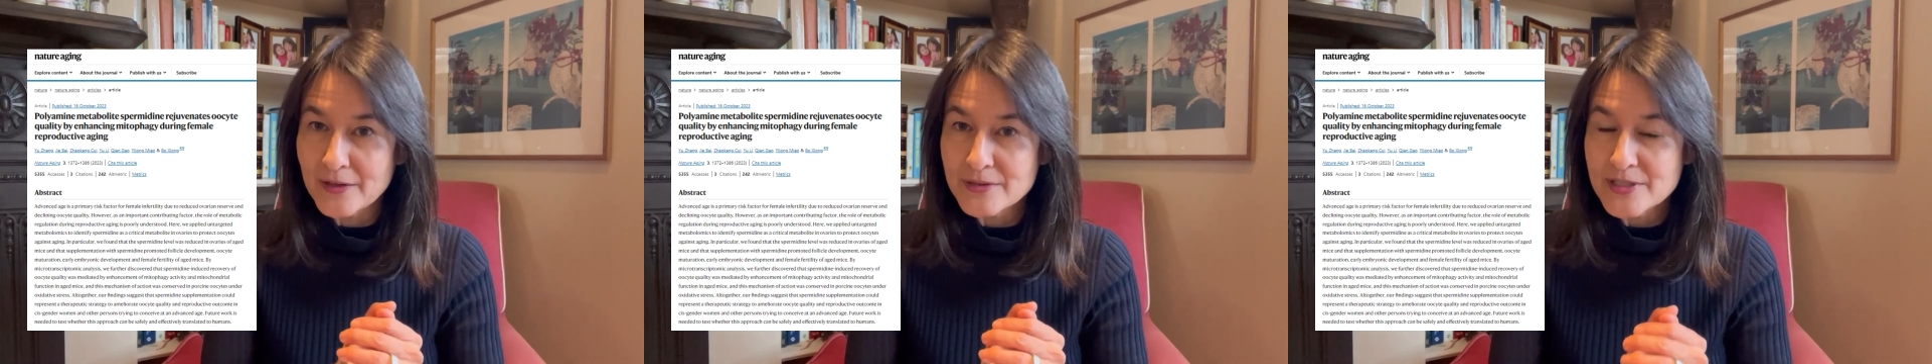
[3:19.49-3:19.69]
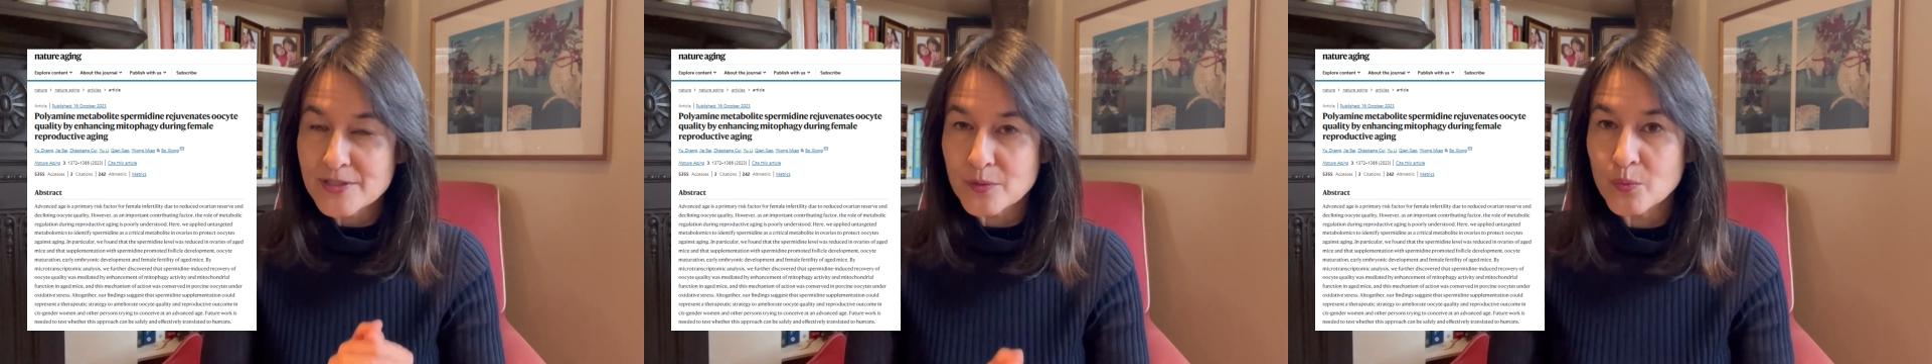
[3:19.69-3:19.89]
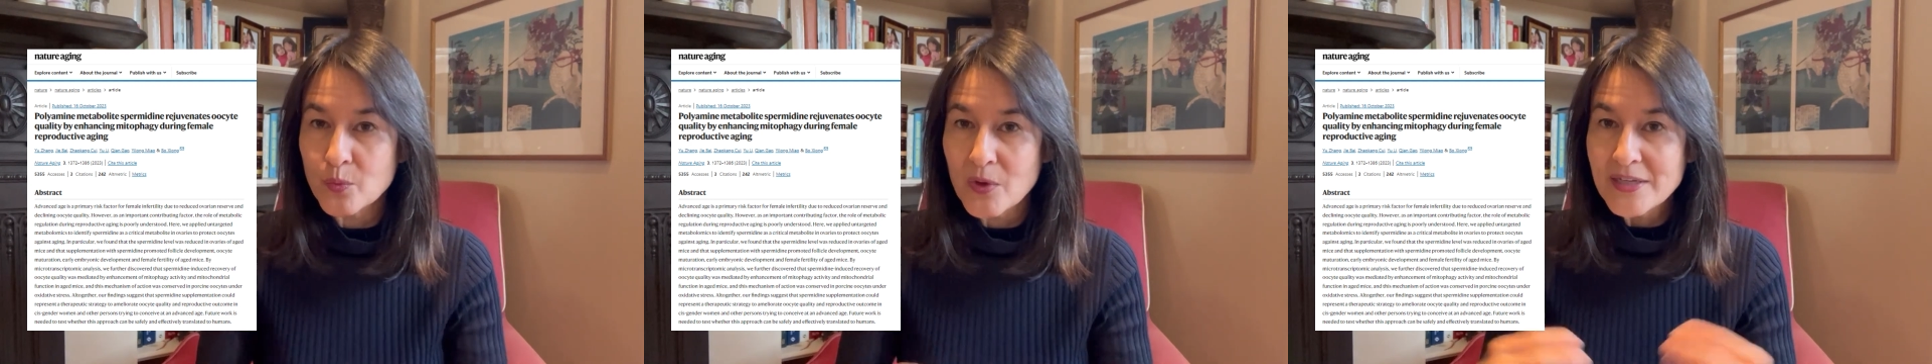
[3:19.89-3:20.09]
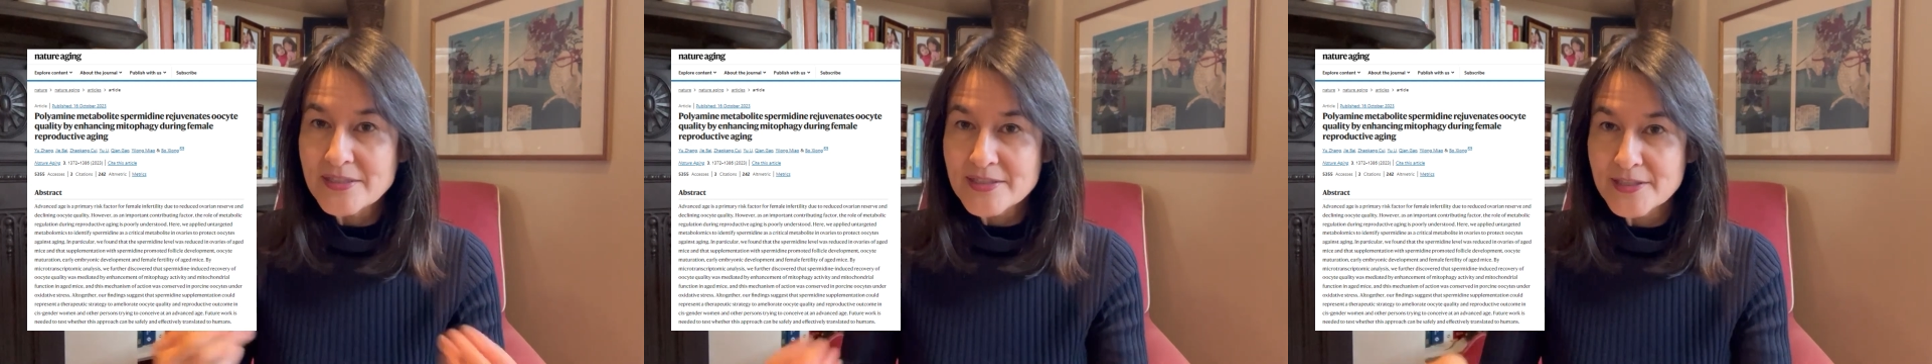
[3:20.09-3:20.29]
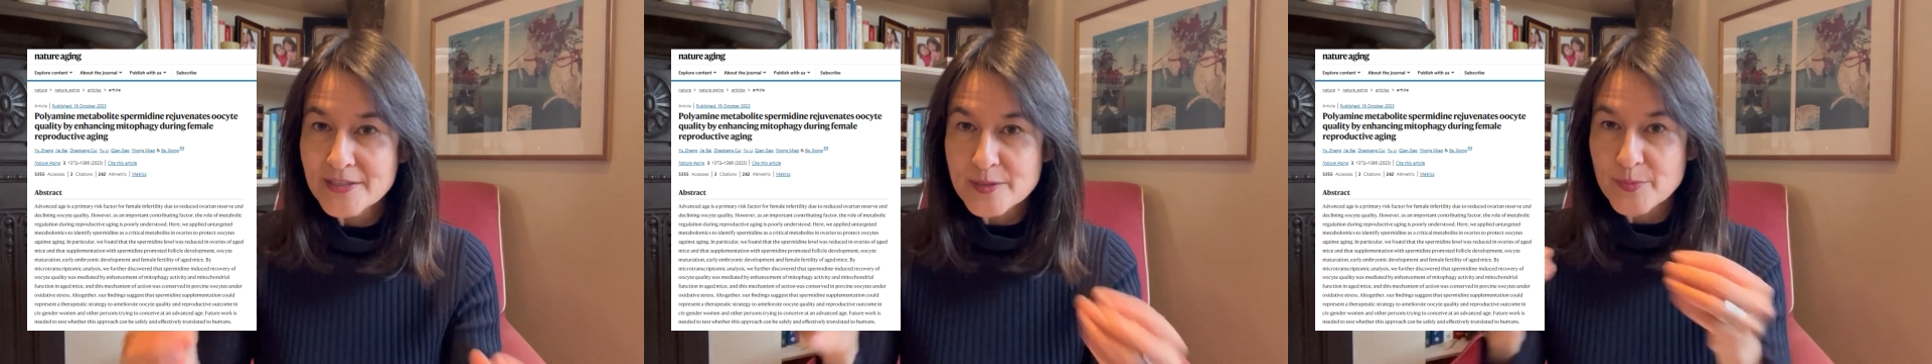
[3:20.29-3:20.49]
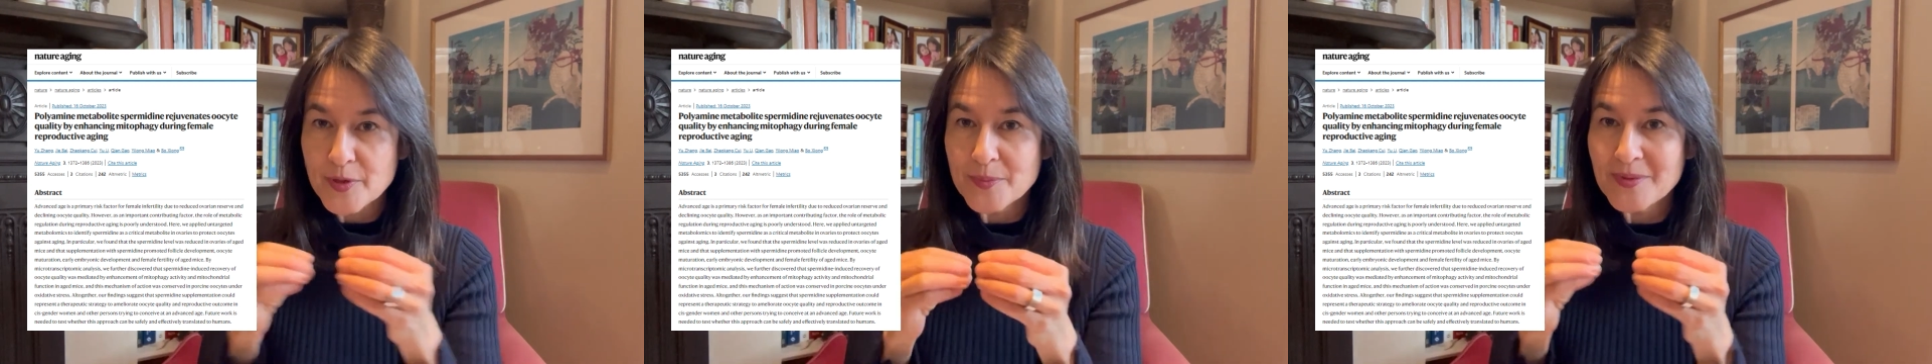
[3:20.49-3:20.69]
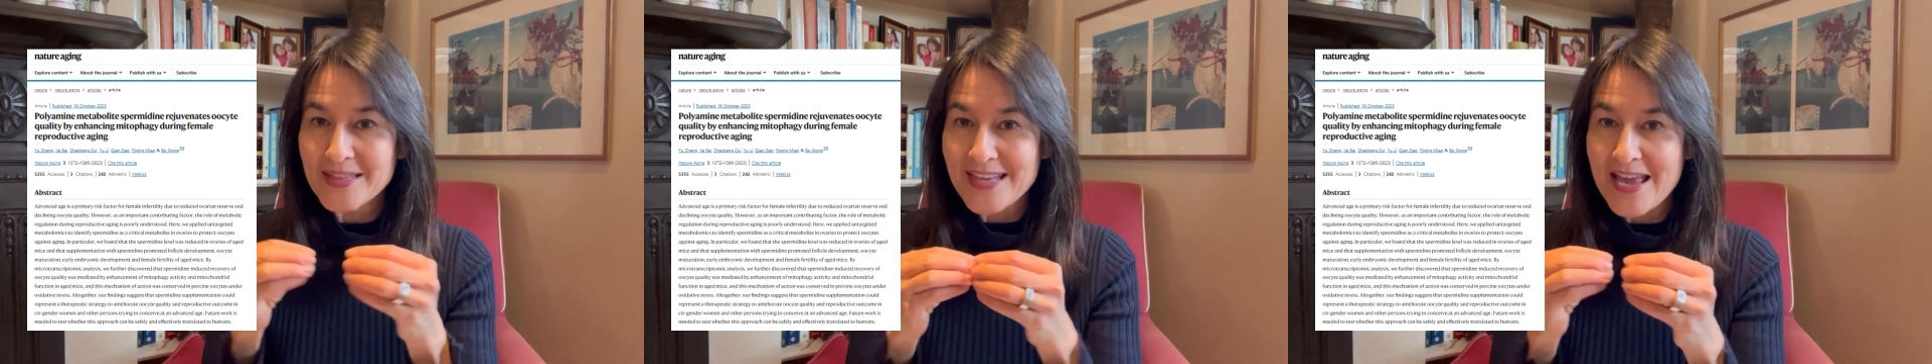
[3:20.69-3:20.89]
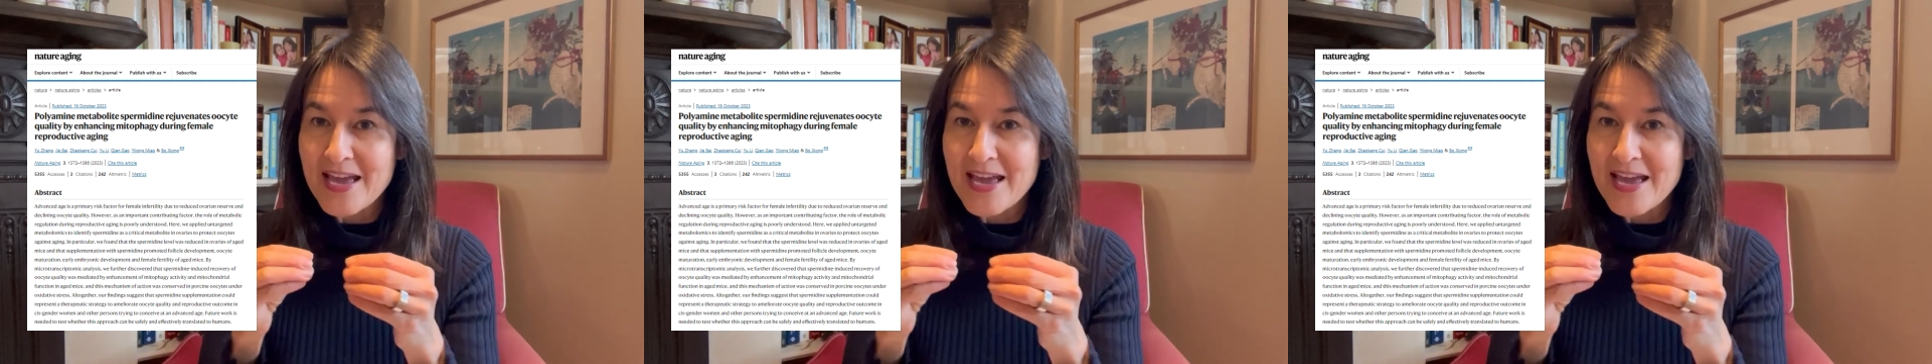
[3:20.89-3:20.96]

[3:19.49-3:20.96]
So once the sperm and the